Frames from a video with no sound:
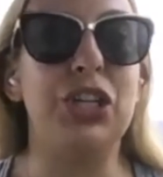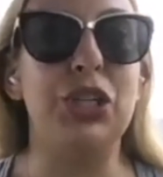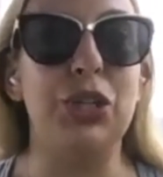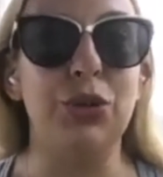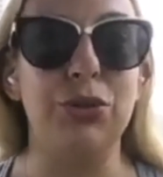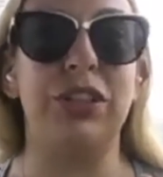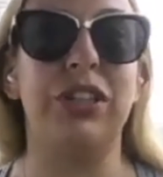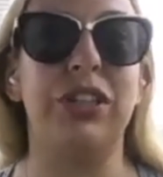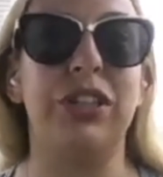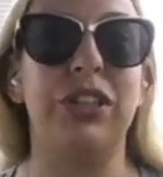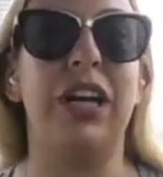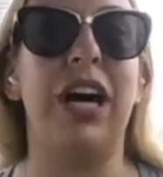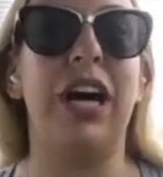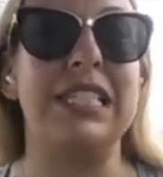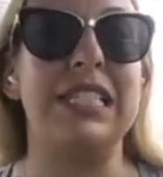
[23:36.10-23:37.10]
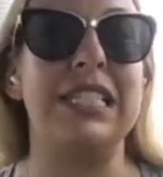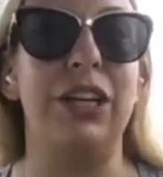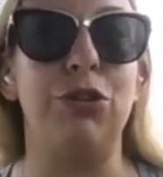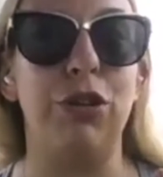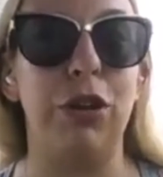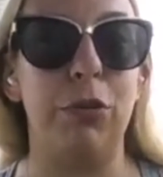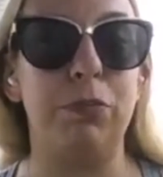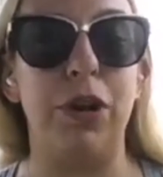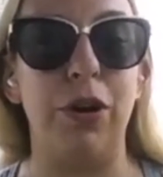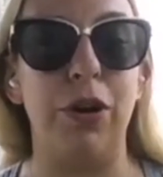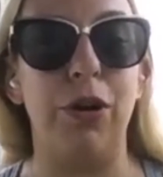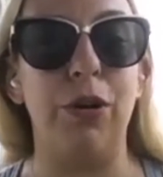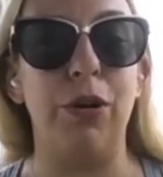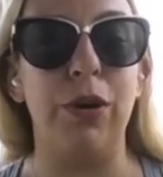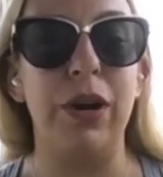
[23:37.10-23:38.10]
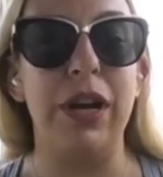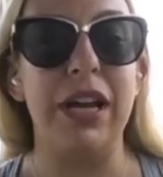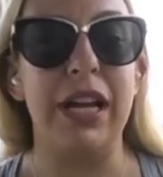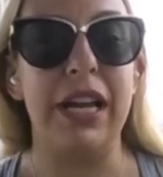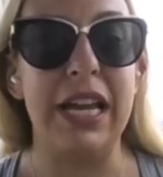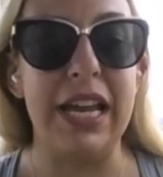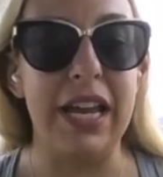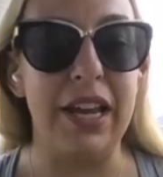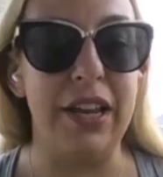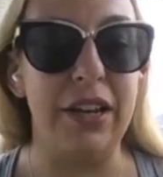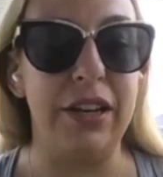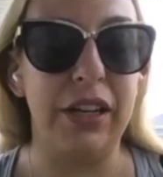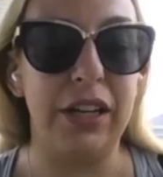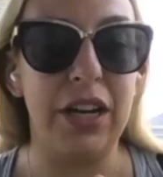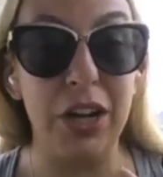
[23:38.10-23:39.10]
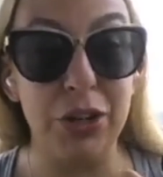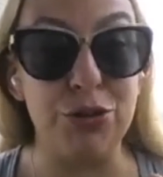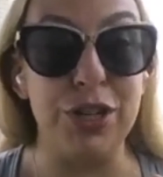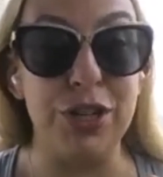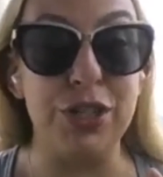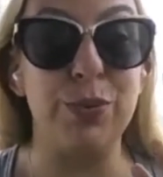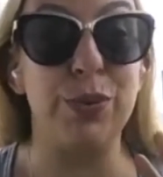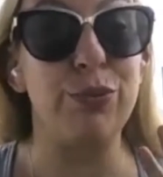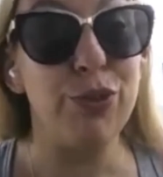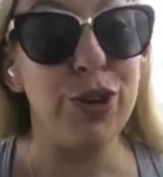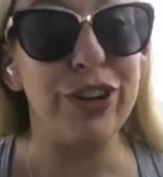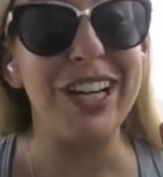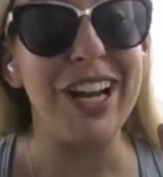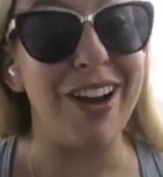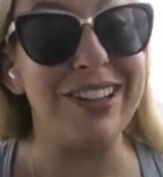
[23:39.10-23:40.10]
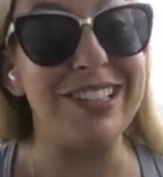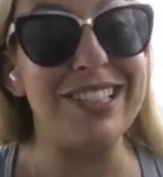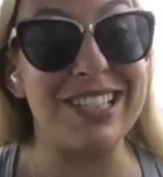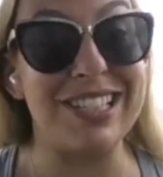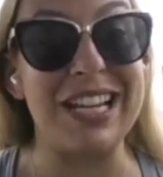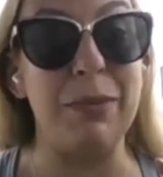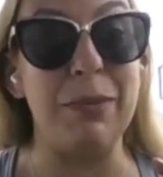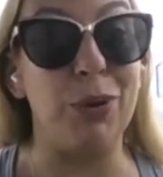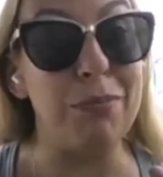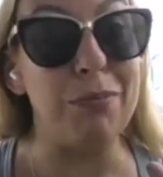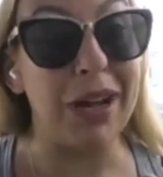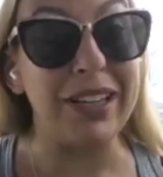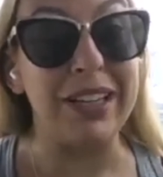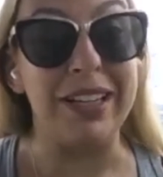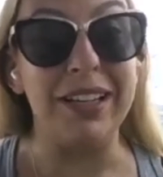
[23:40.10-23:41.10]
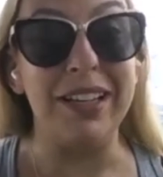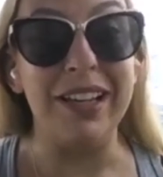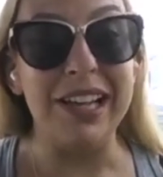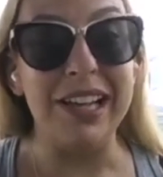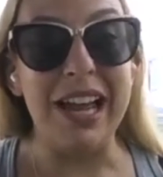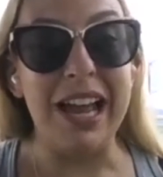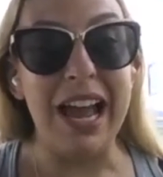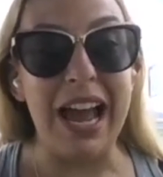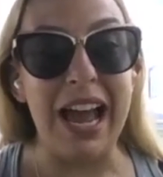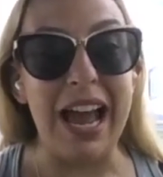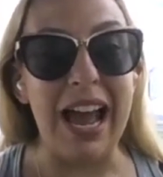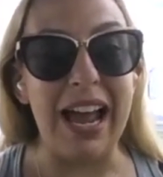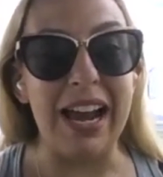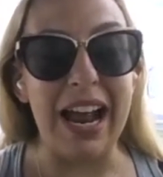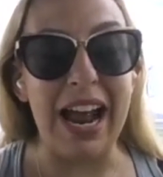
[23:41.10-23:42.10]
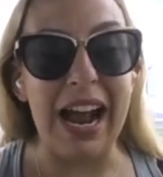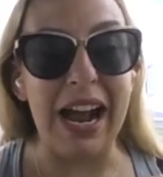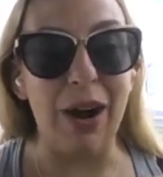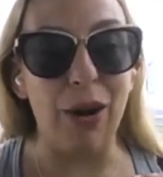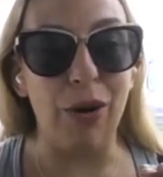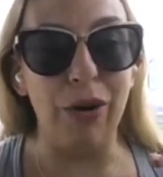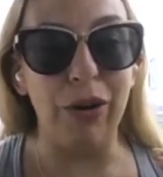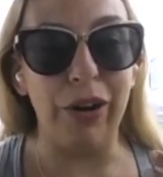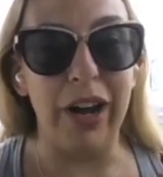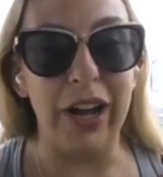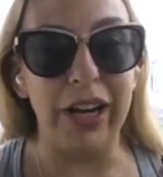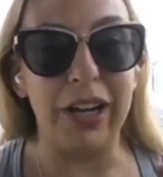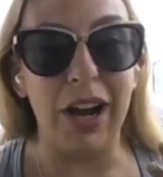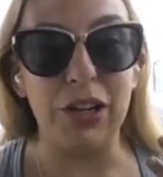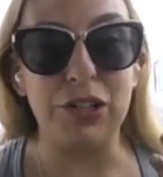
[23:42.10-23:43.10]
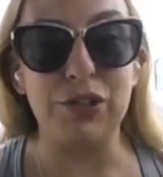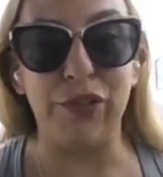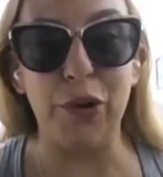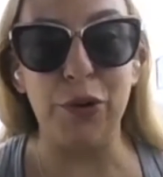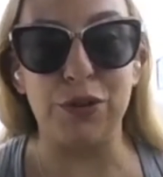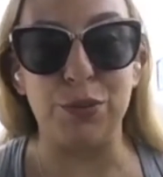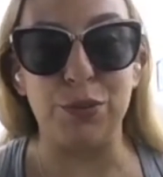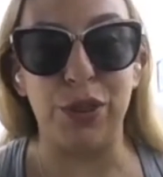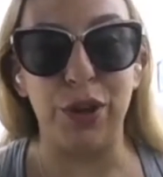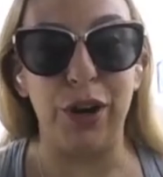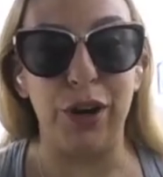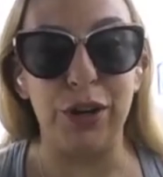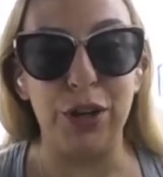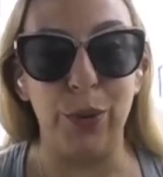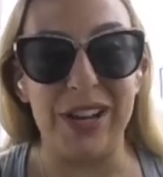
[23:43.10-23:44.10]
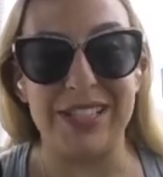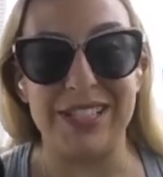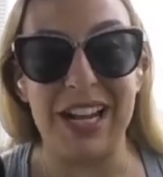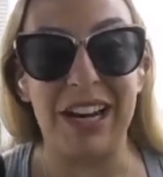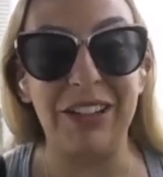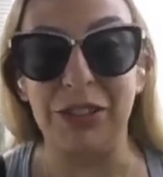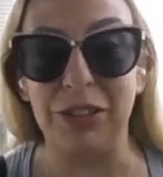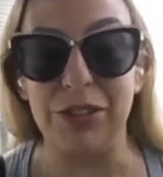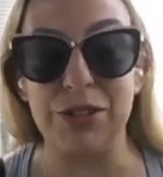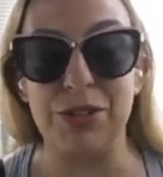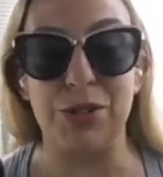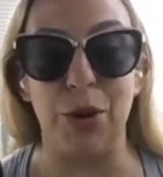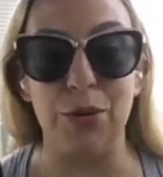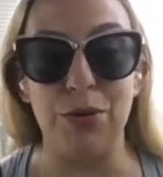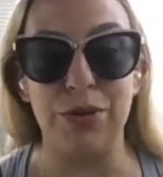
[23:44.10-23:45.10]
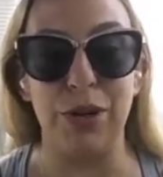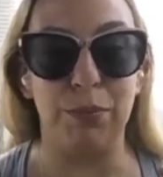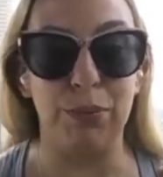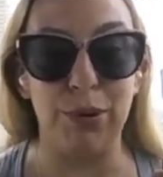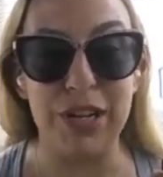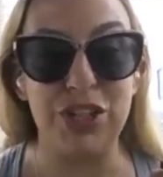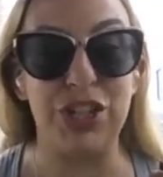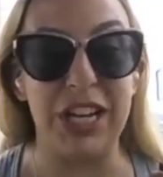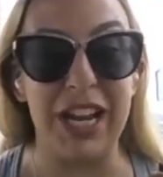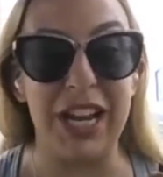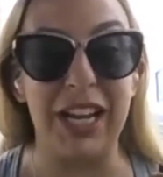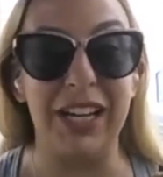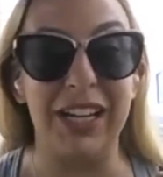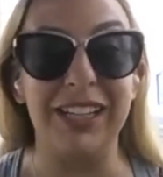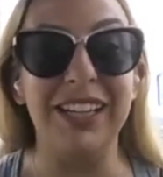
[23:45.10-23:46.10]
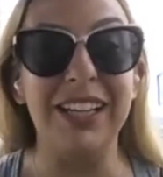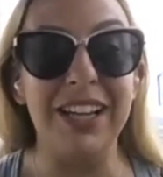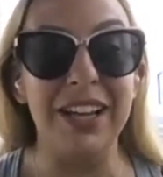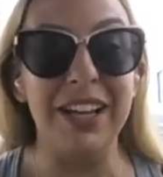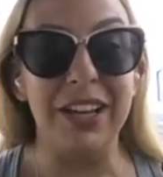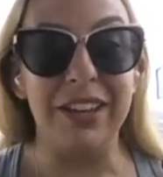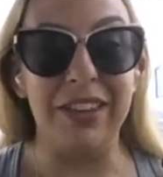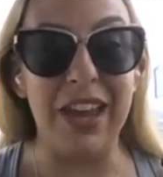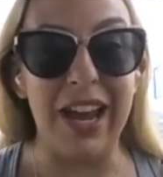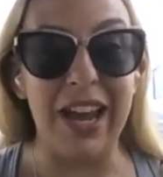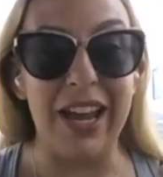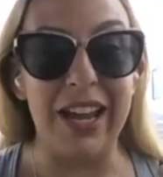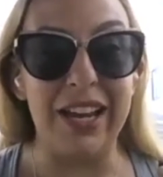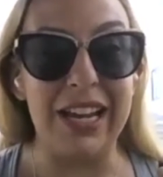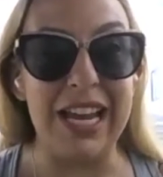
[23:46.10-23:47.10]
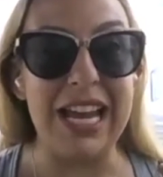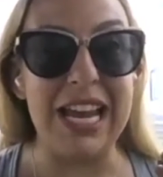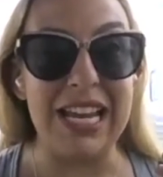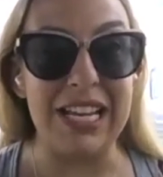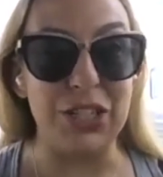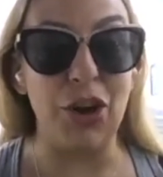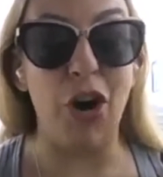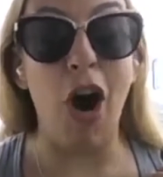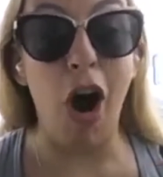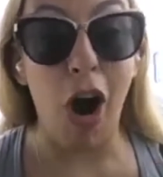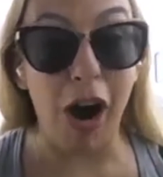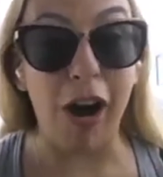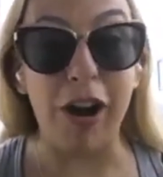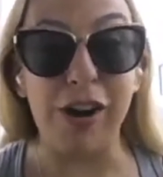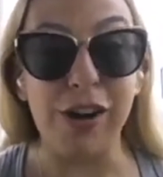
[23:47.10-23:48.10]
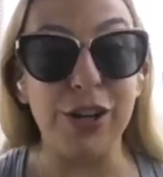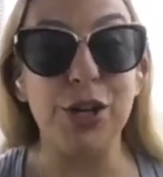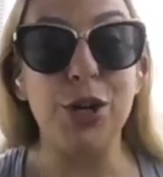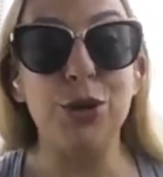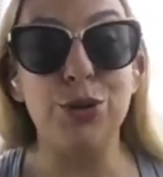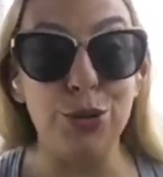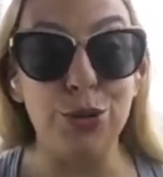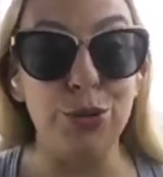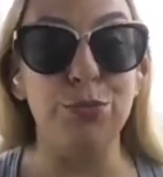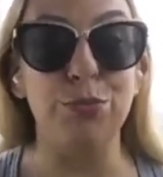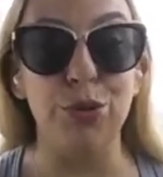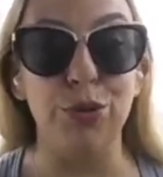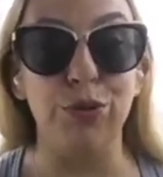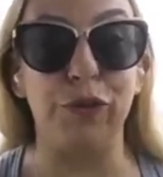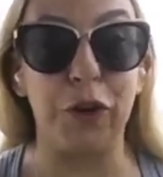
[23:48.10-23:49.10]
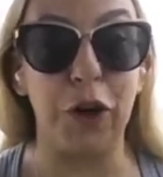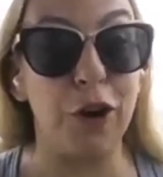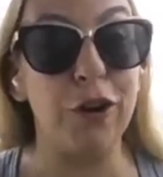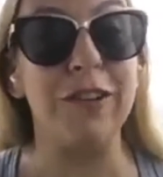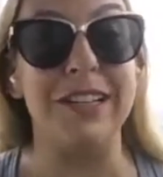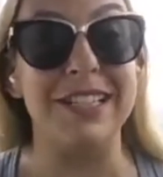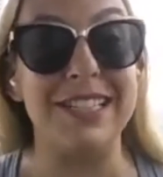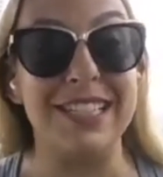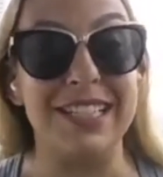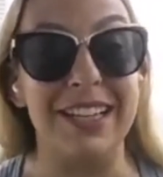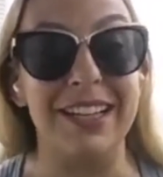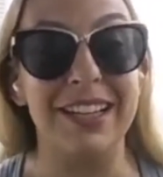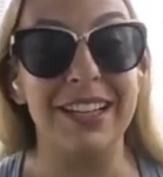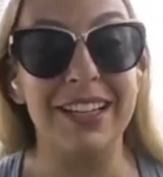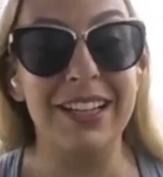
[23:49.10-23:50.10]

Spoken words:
utilizing crypto in countries with really unstable money. And how us folks with our US dollars don't appreciate that it's hard to move currency,